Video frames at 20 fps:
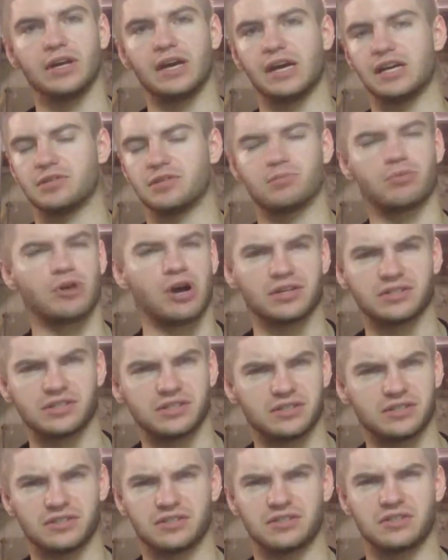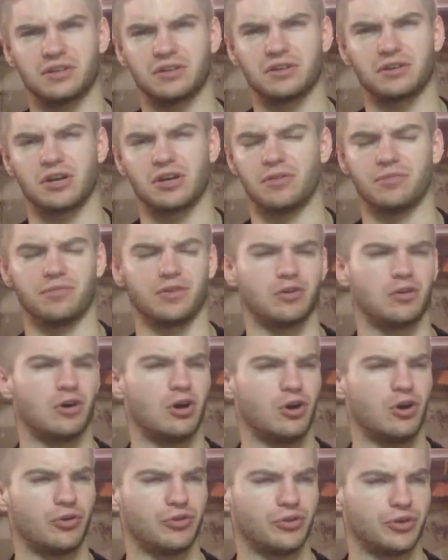as processed as they come.
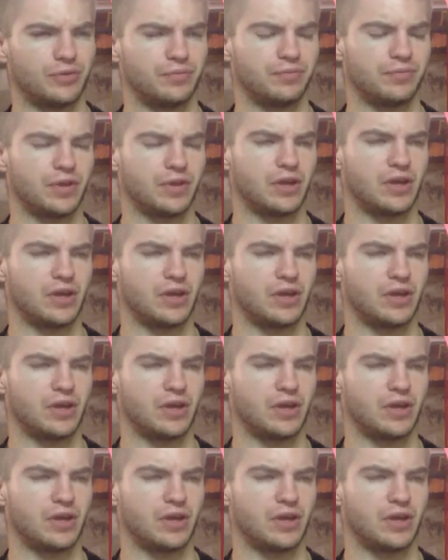All the